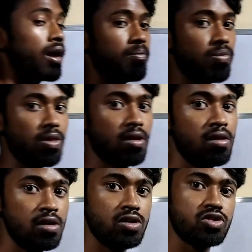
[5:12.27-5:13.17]
Okay.
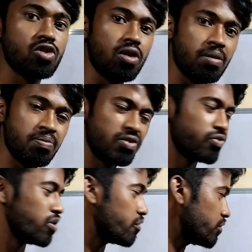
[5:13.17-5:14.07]
So
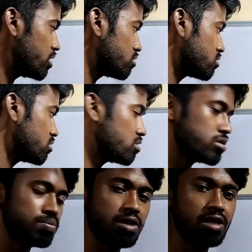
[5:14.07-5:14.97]
before we used to
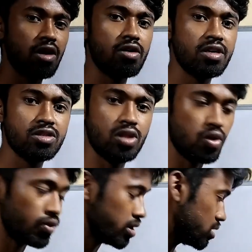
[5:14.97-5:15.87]
use, but nowadays
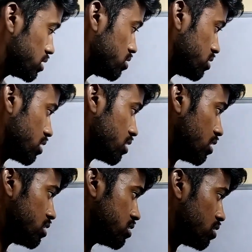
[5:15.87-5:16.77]
no one is
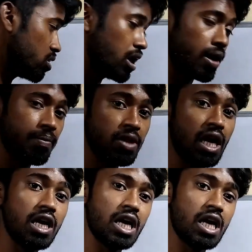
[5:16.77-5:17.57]
using this. Okay.